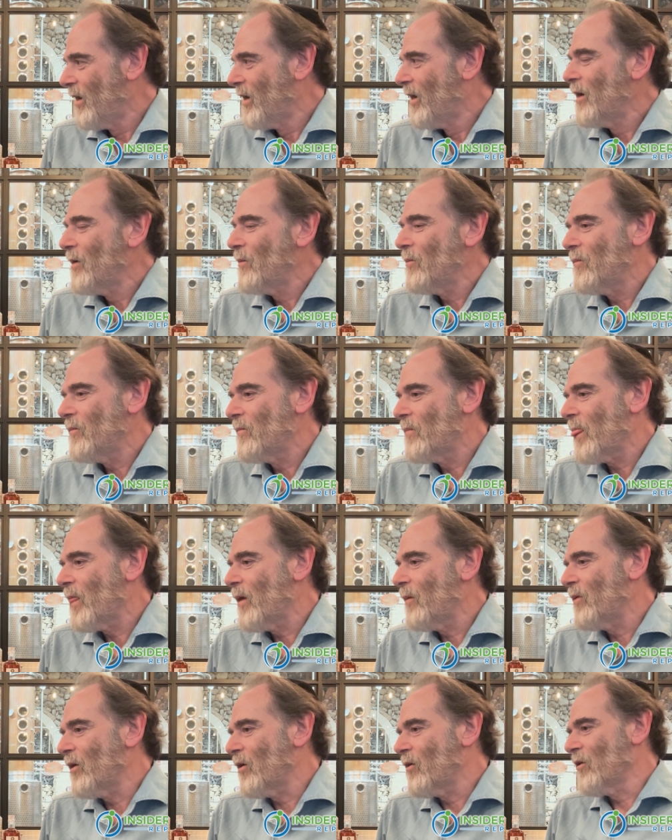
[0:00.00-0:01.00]
It is
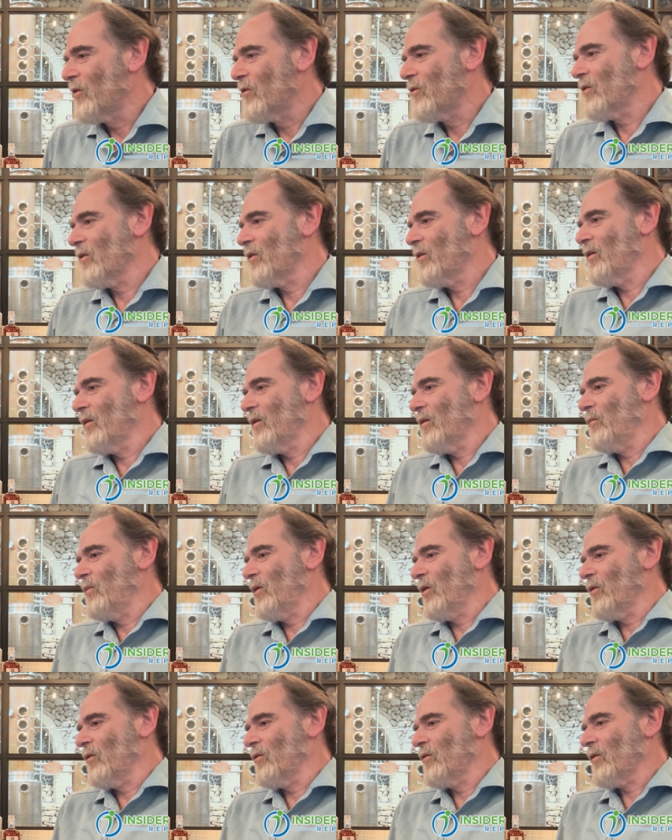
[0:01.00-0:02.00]
because sure.
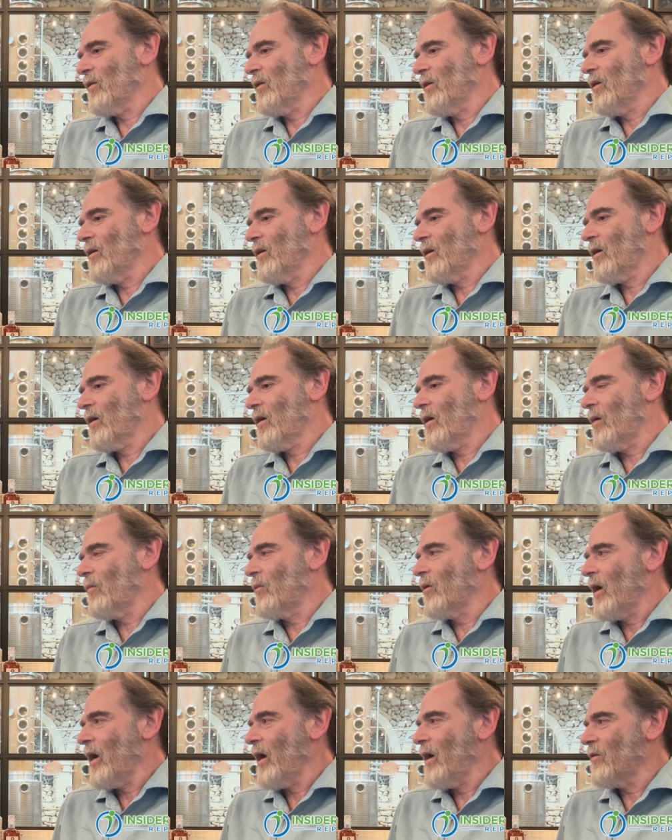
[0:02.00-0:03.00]
because okay.
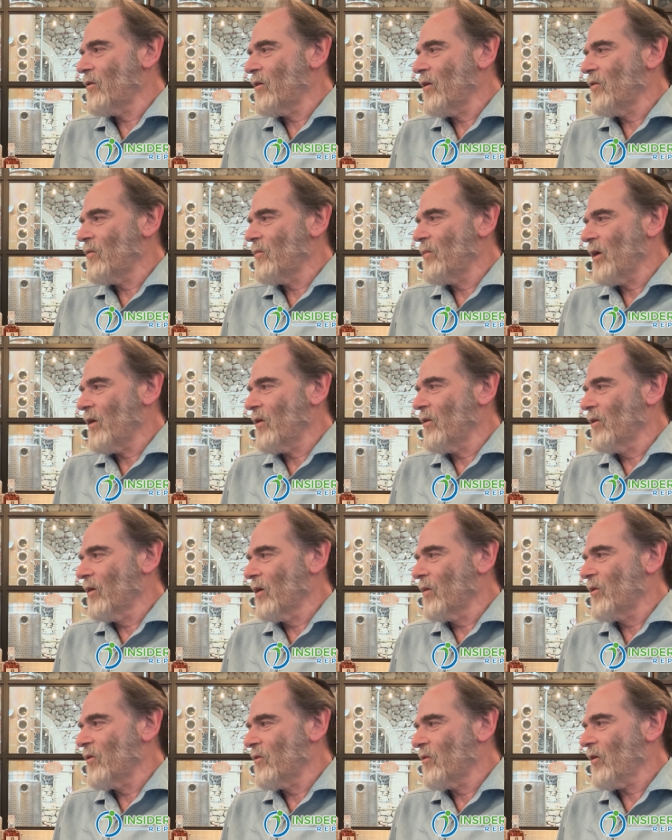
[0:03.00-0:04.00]
carbohydrates make you a
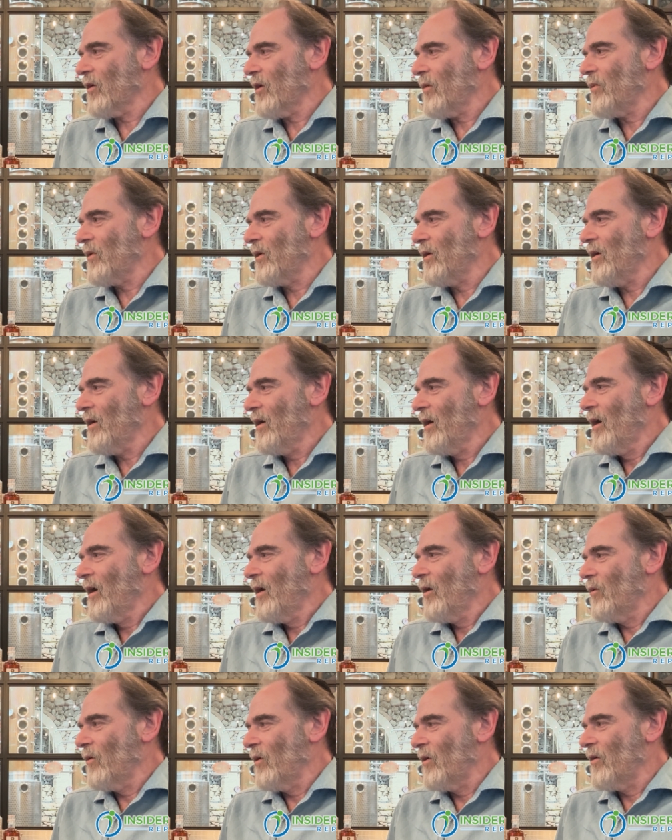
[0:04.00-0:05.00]
little bit sleepy,
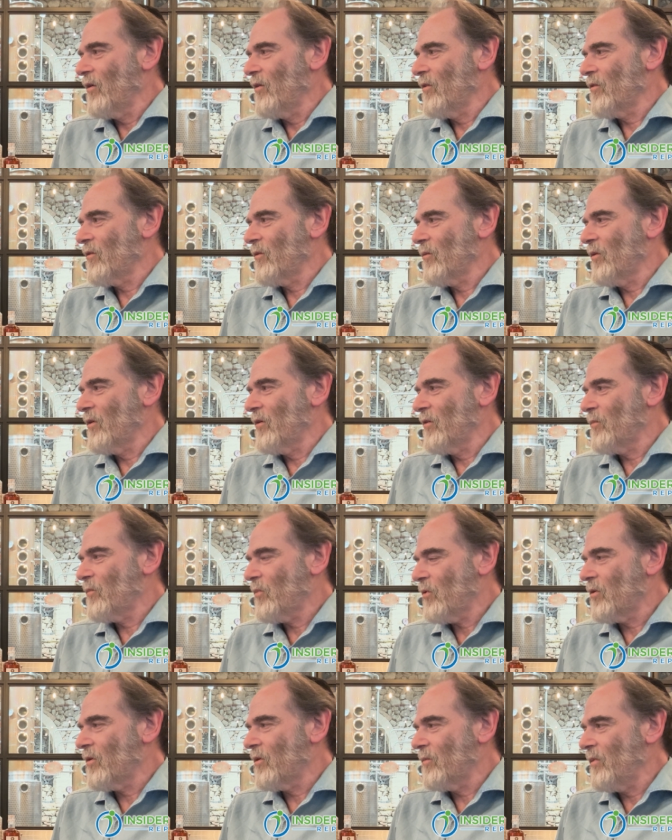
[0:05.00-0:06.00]
Whereas whereas
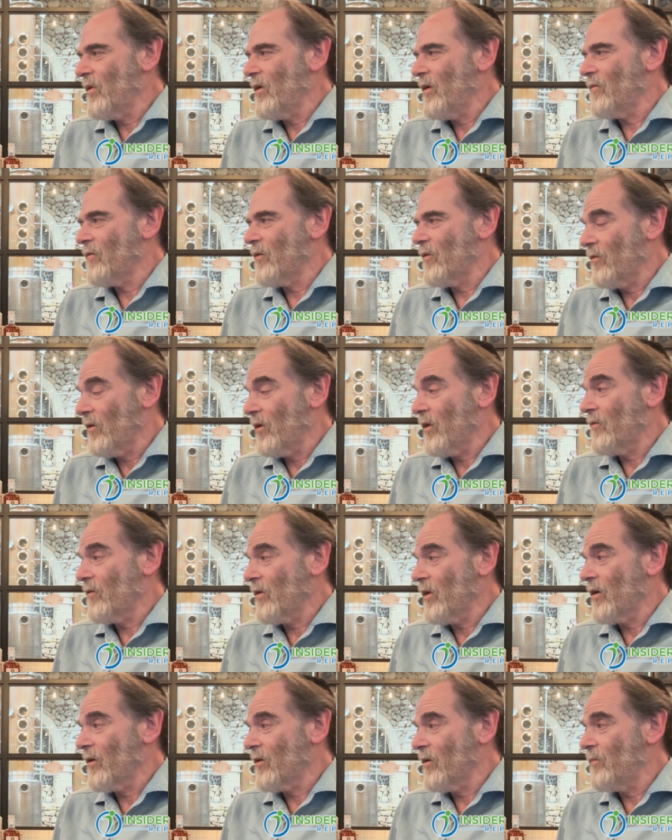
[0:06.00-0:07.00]
pure beef or really
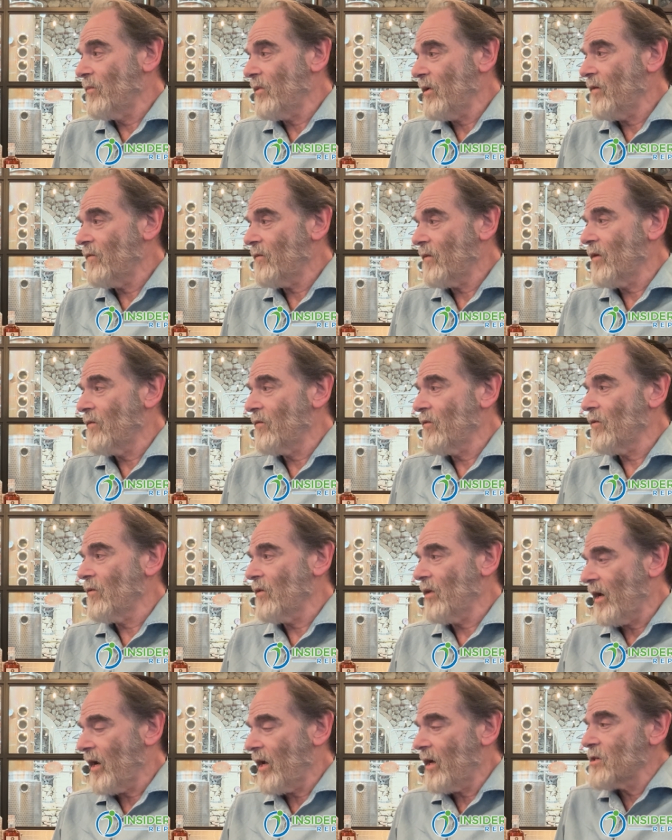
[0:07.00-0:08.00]
really good beef gives you
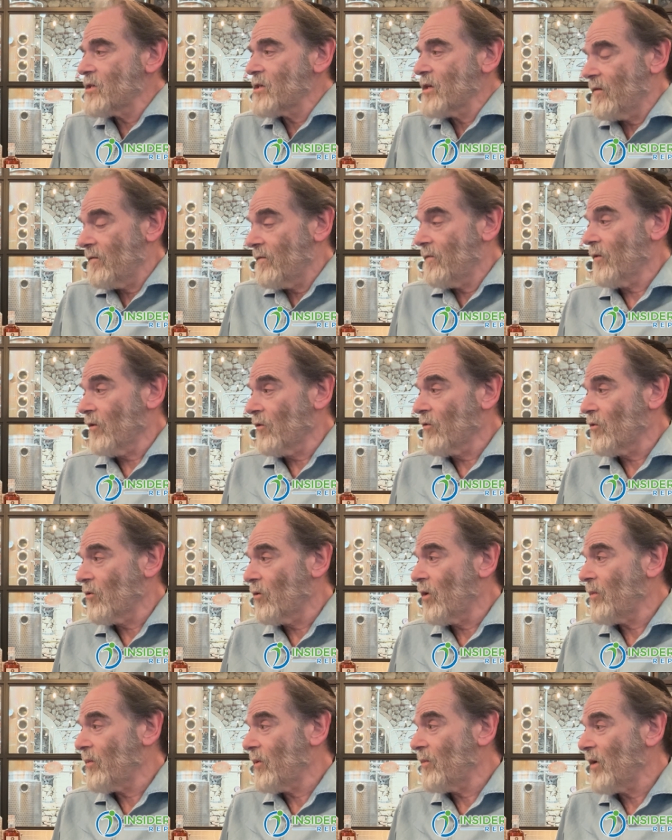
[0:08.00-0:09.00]
the energy and fills
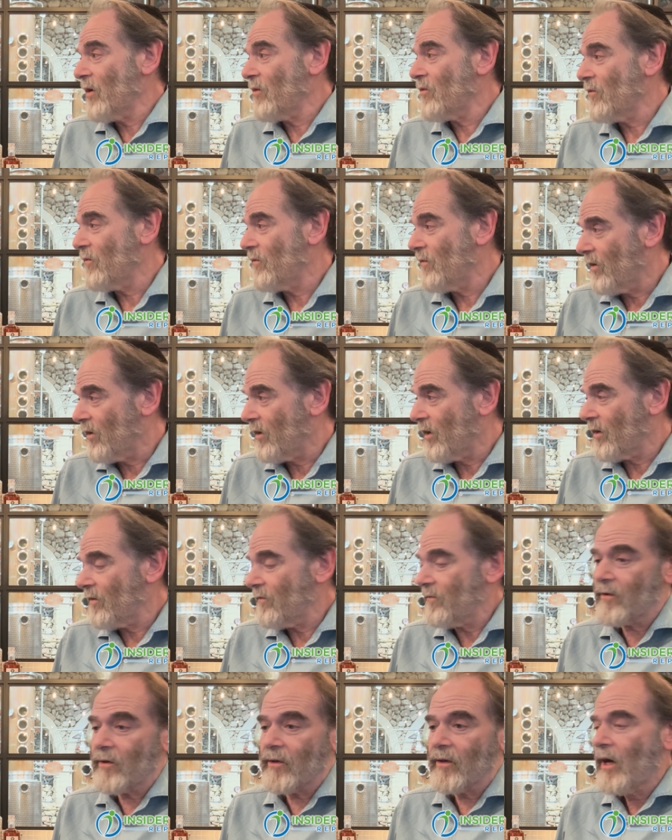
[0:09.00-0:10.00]
you up. It makes you feel like you're
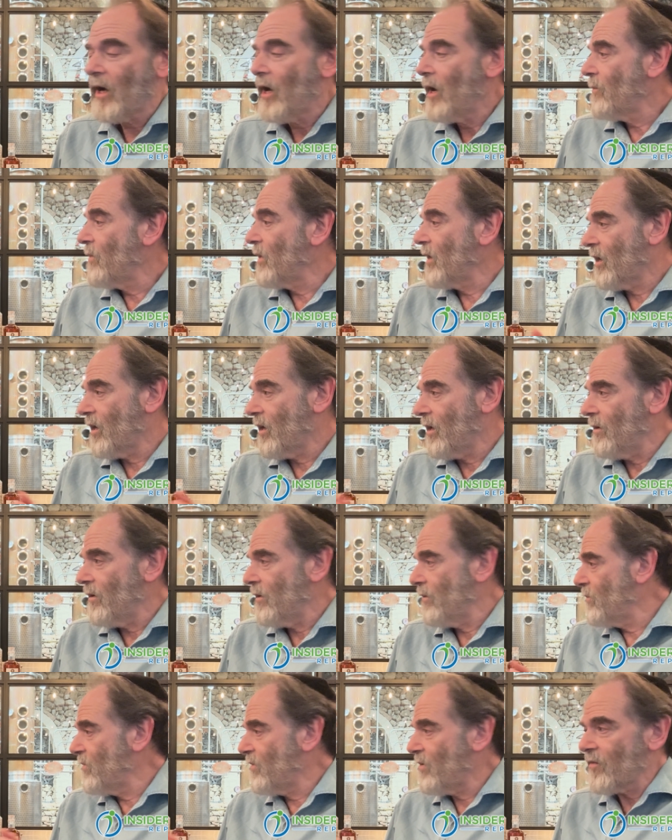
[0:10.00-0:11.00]
full, but it,
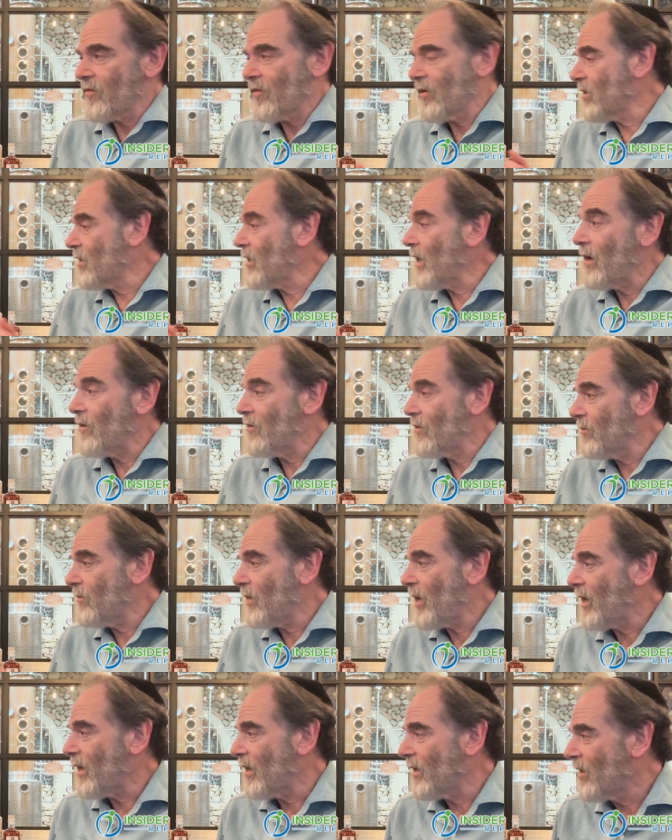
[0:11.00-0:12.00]
it doesn't cloud your
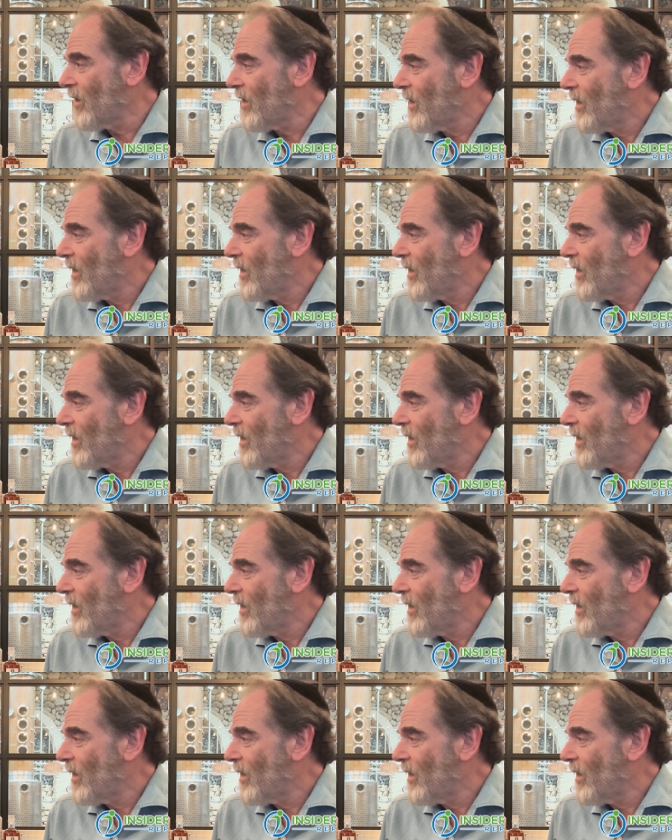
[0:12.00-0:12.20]
mind.